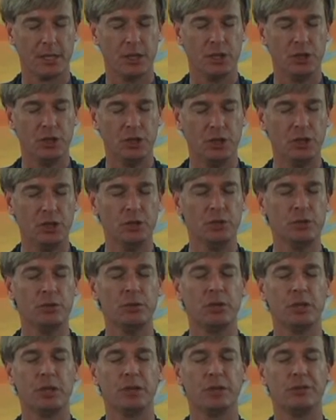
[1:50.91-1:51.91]

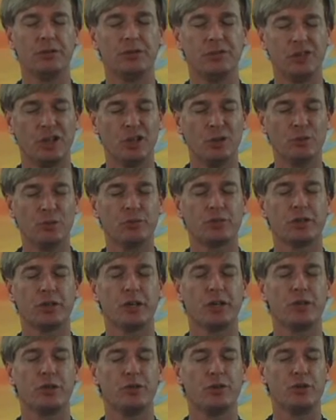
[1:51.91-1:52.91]
You don't
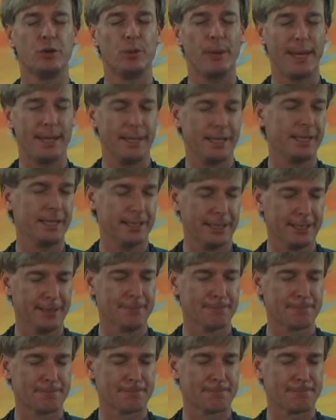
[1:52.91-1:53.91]
do anything.
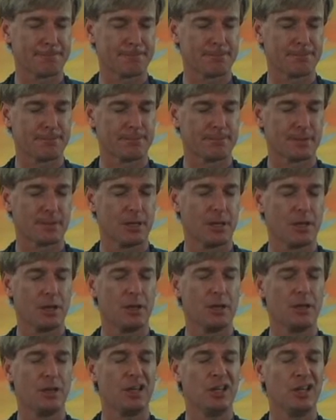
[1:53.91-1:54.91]

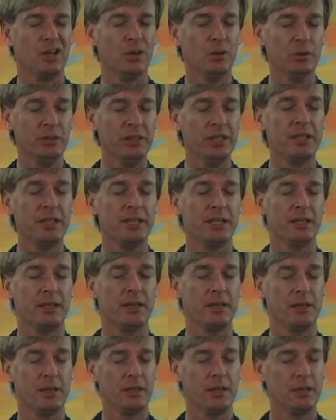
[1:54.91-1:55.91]
The only
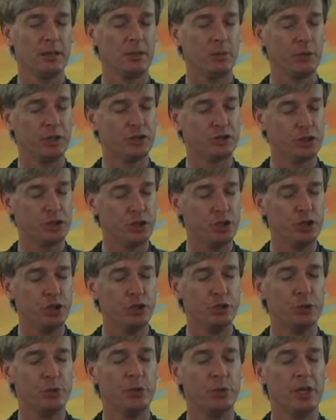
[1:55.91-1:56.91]
thing in which
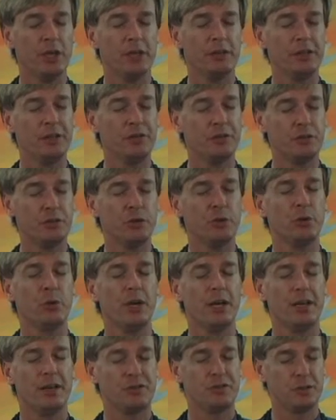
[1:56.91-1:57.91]
you need to do
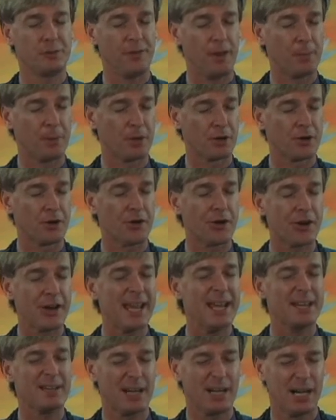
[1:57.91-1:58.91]
is develop a
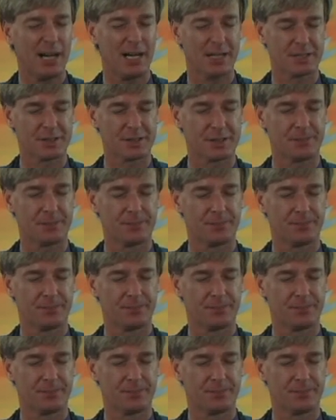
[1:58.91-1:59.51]
great heart.